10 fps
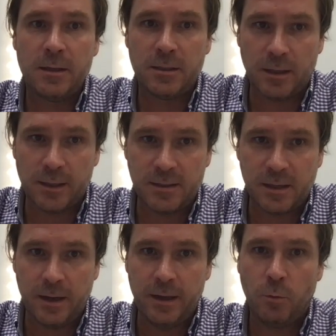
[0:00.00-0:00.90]
Tejal
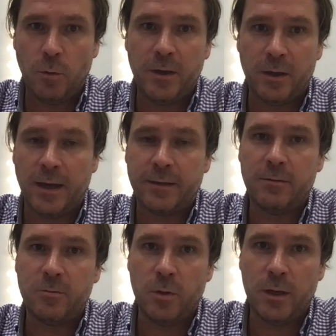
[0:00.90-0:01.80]
Desai will be
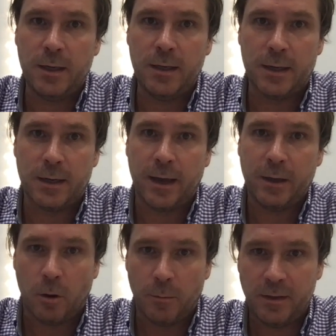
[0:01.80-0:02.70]
connecting to the ED&I
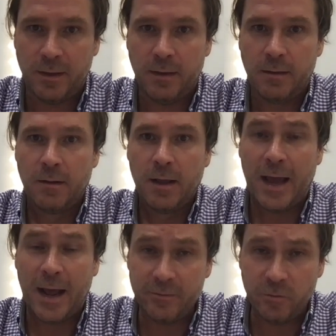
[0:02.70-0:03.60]
committee
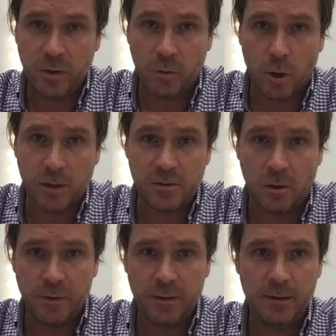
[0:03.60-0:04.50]
and to the awards
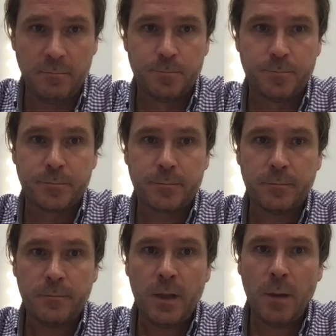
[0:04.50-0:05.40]
committee.
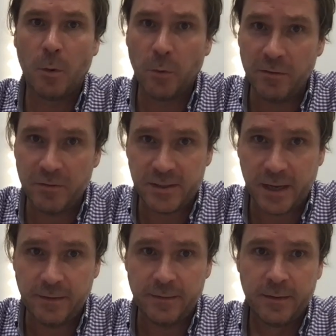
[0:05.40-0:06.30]
Maria
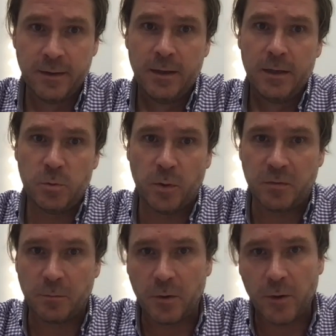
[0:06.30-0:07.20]
Vicente
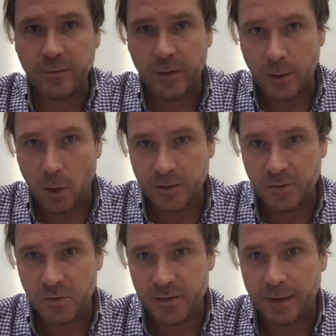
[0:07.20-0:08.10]
switched from director at
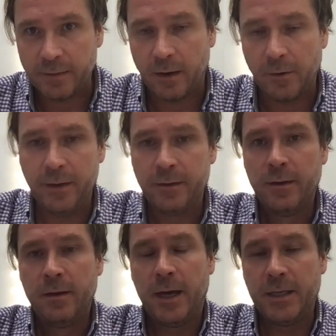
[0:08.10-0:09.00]
large to secretary,
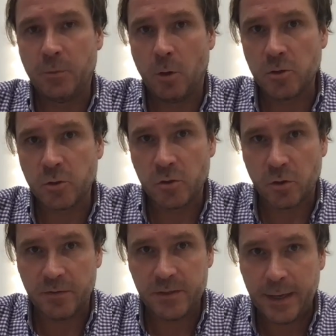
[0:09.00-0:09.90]
and she will also
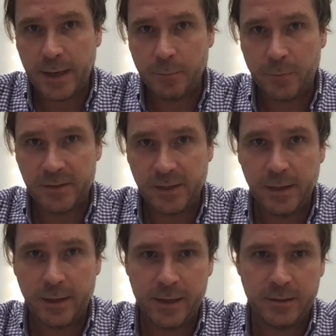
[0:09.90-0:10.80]
serve as the
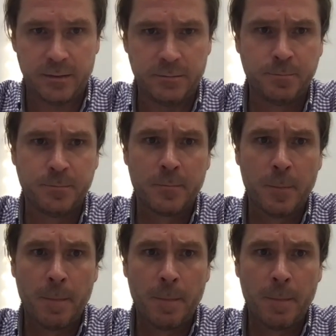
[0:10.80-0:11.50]
AMPC liaison.